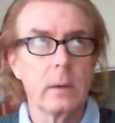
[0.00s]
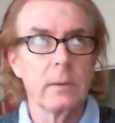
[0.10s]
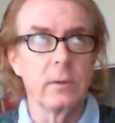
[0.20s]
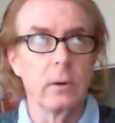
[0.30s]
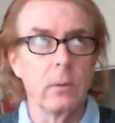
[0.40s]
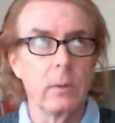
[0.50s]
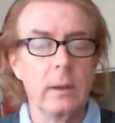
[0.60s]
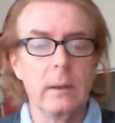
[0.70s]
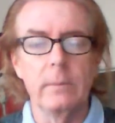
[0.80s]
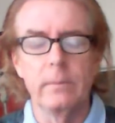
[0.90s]
so
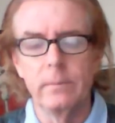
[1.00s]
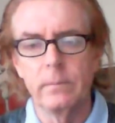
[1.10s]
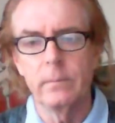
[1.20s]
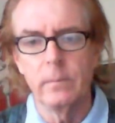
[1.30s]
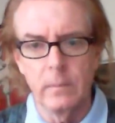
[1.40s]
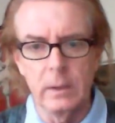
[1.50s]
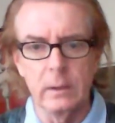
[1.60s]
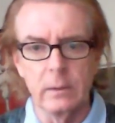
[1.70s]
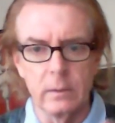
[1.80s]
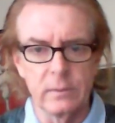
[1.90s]
he,
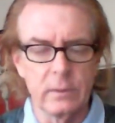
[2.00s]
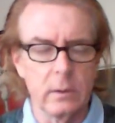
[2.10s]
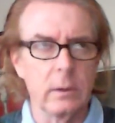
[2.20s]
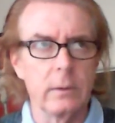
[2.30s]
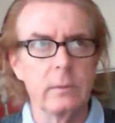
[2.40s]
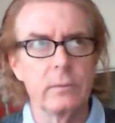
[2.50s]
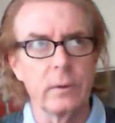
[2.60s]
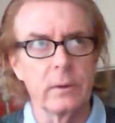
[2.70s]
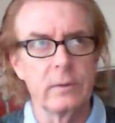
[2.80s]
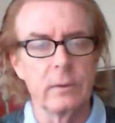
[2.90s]
meaning the son,
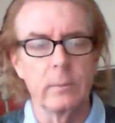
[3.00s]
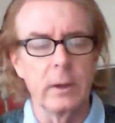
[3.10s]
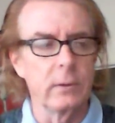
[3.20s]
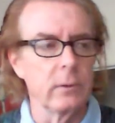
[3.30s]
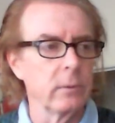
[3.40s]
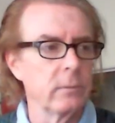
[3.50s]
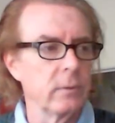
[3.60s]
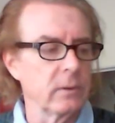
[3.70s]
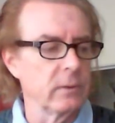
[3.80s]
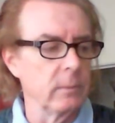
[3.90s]
Edgar
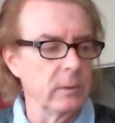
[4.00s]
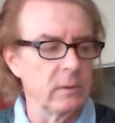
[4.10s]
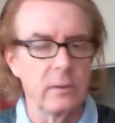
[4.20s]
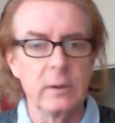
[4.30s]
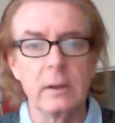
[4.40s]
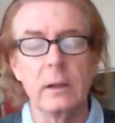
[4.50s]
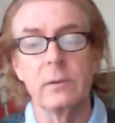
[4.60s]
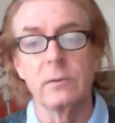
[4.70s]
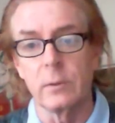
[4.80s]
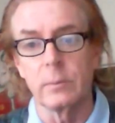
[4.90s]
tricks him into thinking
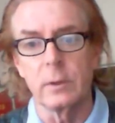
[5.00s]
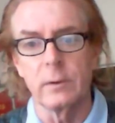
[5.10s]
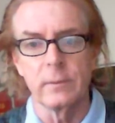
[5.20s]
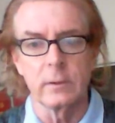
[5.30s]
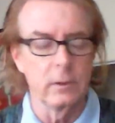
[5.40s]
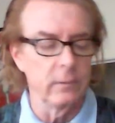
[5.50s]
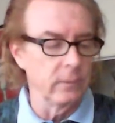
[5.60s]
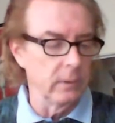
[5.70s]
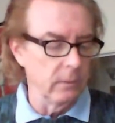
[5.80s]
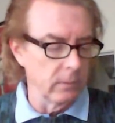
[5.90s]
he's jumped off a cliff
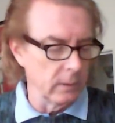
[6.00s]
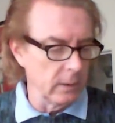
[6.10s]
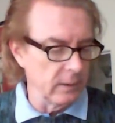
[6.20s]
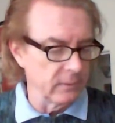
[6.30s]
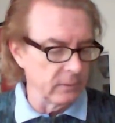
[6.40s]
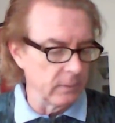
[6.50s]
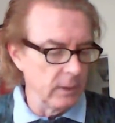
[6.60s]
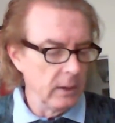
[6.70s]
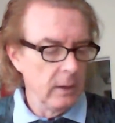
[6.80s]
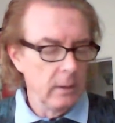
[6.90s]
when he really hasn't.
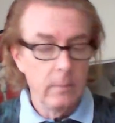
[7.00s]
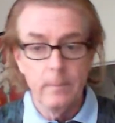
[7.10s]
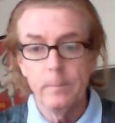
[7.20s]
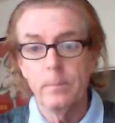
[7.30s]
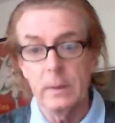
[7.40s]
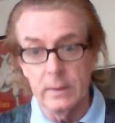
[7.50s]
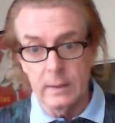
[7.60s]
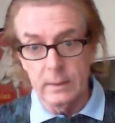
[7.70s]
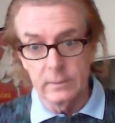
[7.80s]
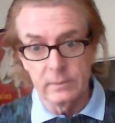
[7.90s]
Be
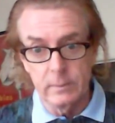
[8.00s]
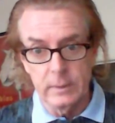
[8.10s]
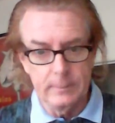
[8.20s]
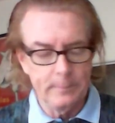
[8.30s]
that as it may.